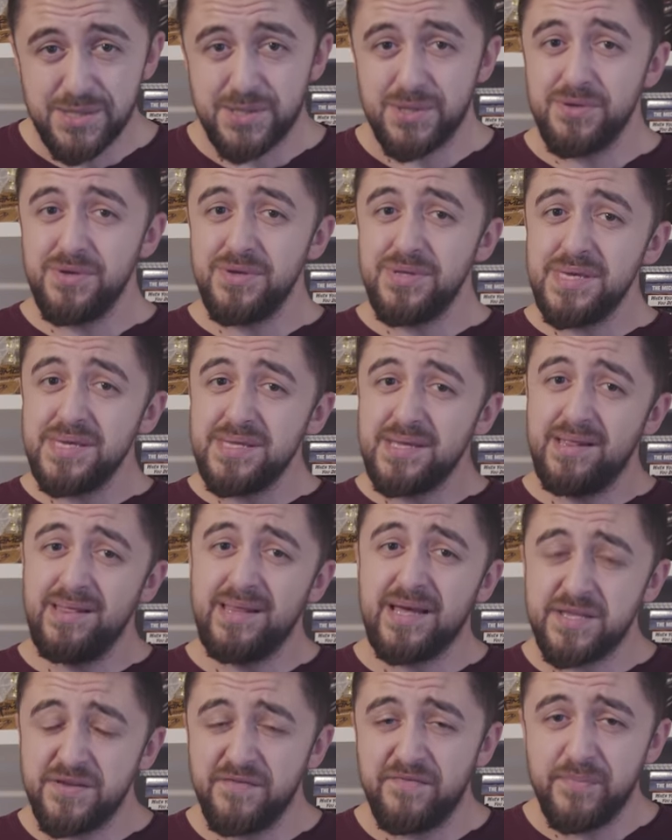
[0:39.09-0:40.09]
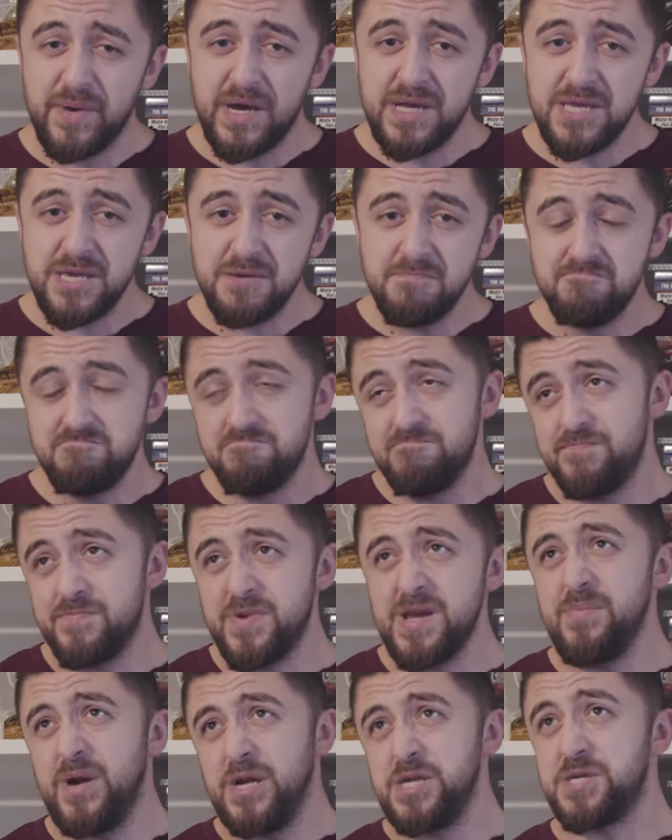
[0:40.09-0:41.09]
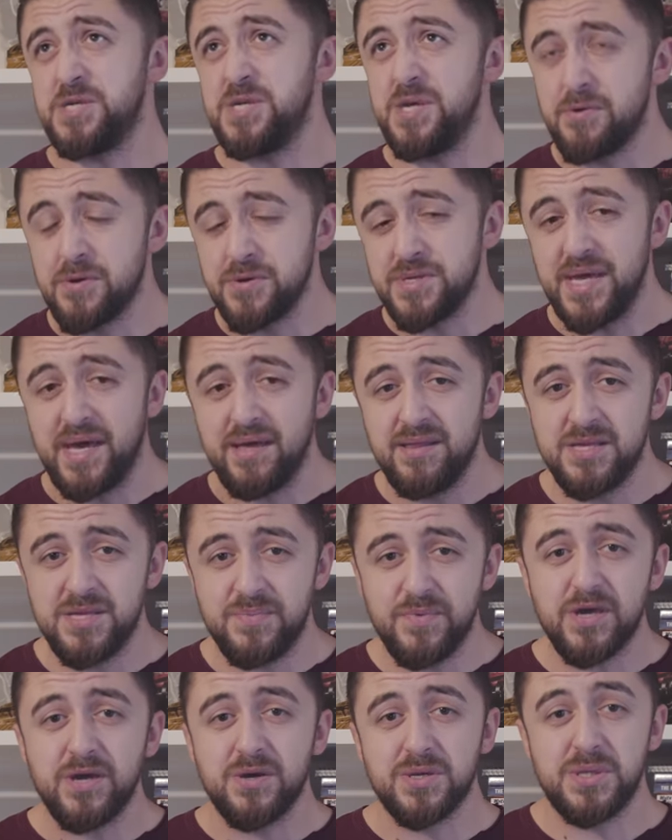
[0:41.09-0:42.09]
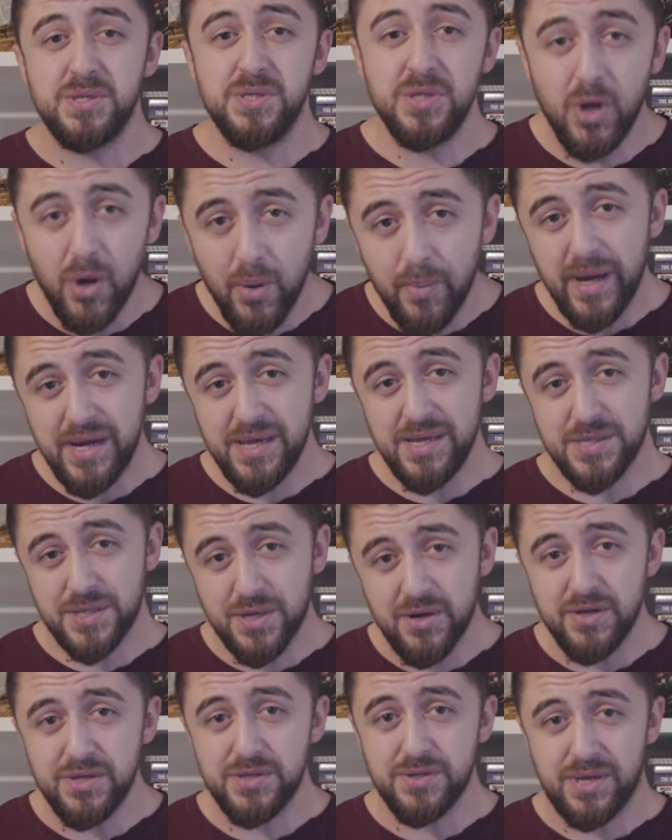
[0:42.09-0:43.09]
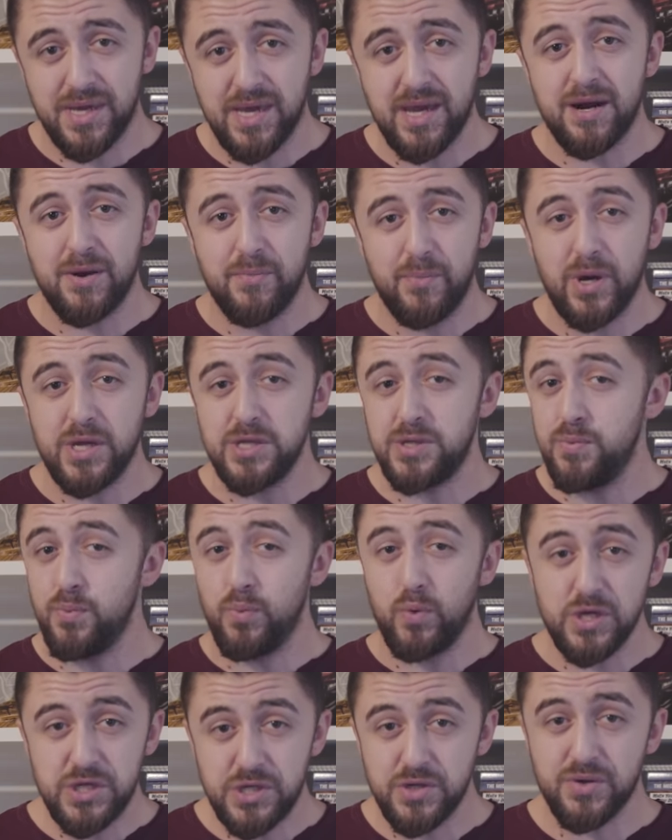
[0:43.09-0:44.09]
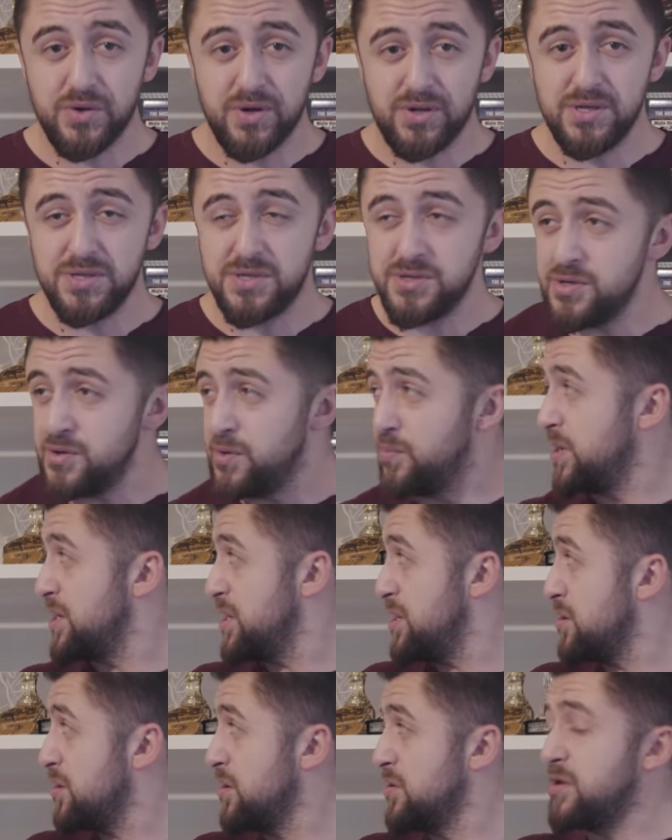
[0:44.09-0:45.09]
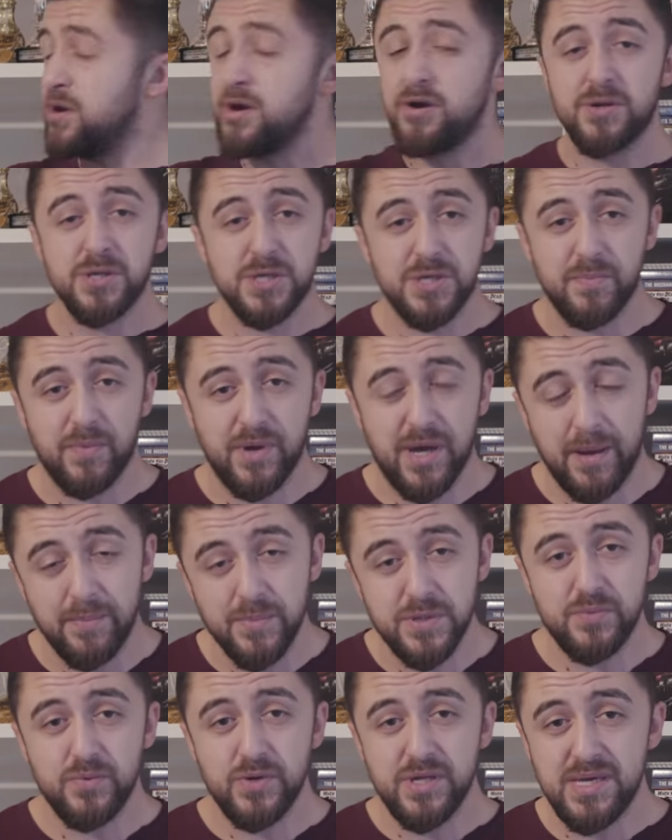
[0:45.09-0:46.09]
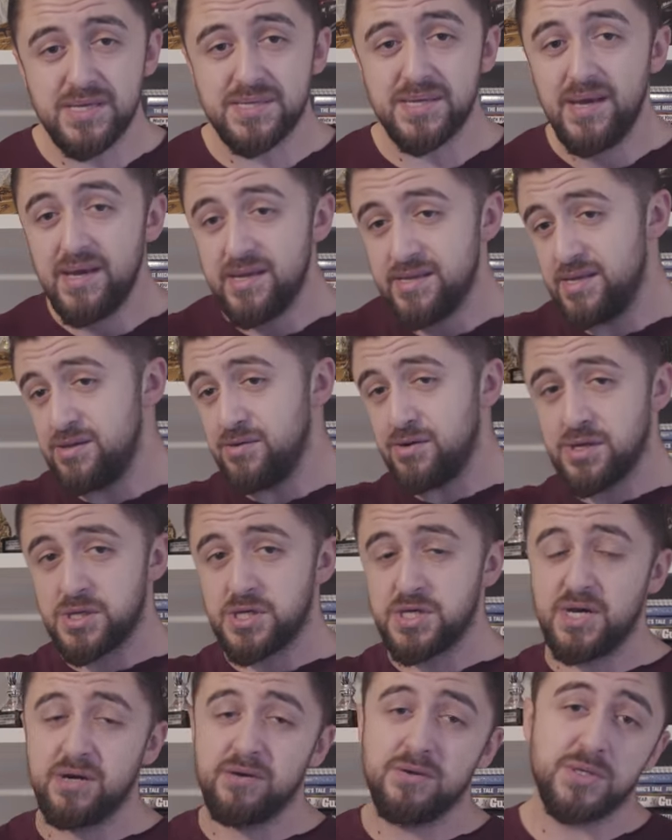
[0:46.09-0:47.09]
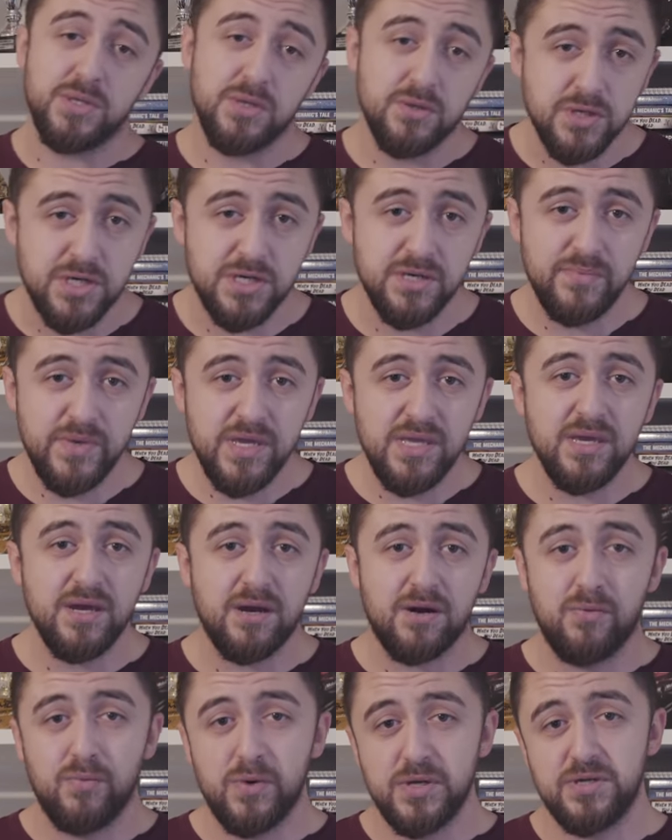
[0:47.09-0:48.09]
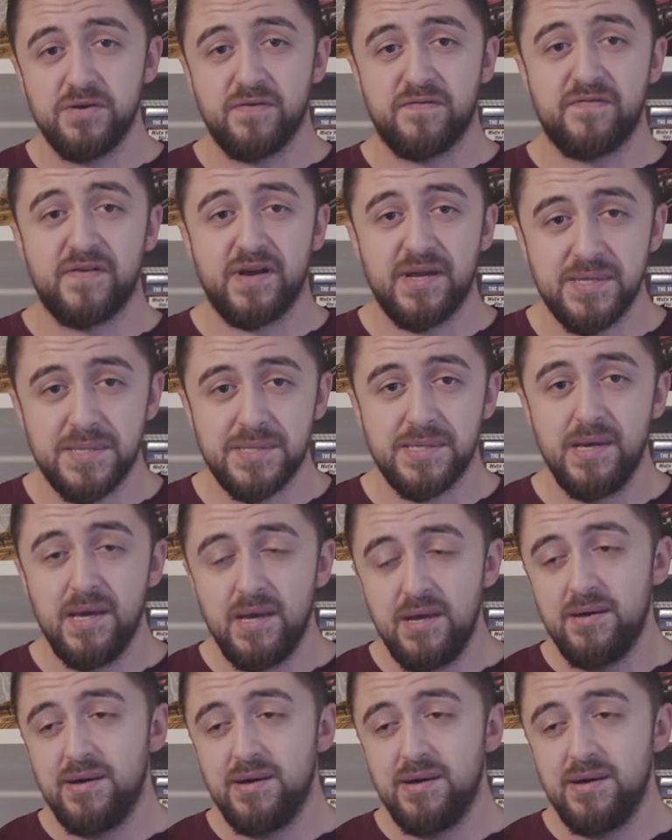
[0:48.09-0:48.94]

So you need a lot of money, pretty much zero talent because nobody is going to care about what you're gonna do, whether you're gonna earn some comps with it that you can share on social media or with your friends.